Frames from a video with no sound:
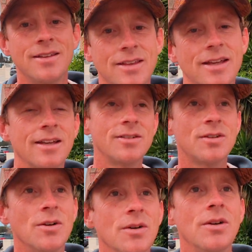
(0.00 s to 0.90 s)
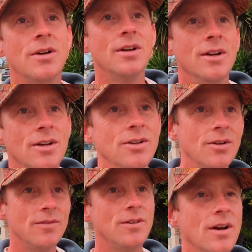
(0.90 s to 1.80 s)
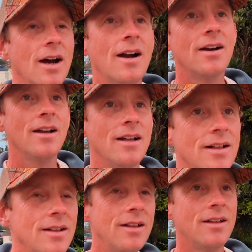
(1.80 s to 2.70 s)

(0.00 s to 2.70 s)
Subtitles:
thing. So, if you are ill,